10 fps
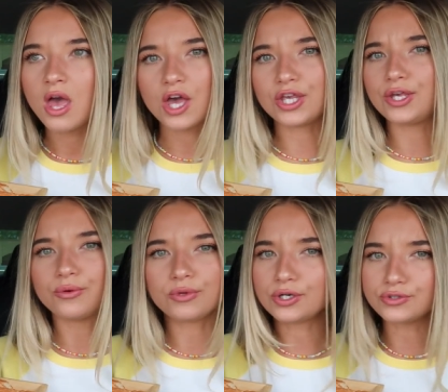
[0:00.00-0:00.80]
a
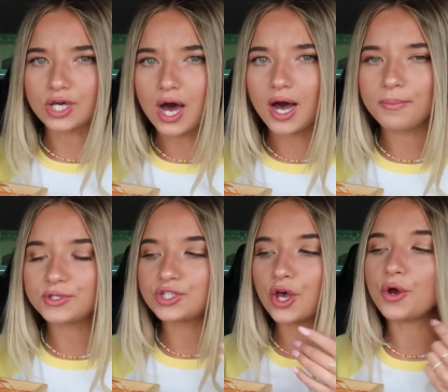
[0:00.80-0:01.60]
cute little top.
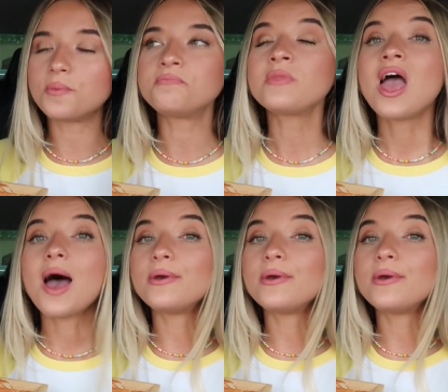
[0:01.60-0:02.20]
So I've